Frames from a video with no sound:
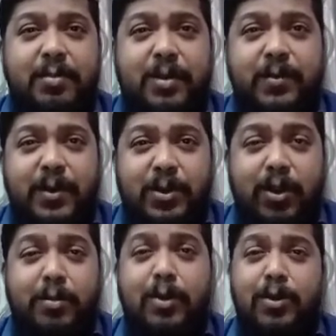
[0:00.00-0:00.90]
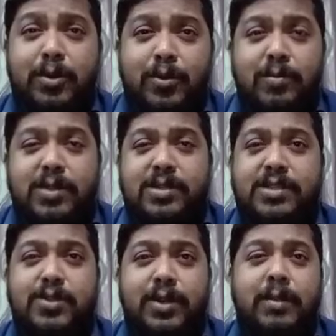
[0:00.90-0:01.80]
But when you talk about your own
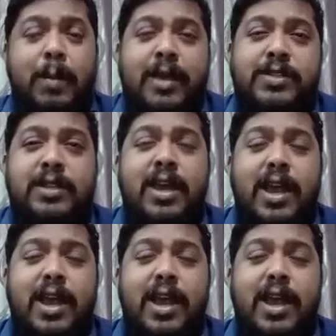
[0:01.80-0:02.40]
business, you can imagine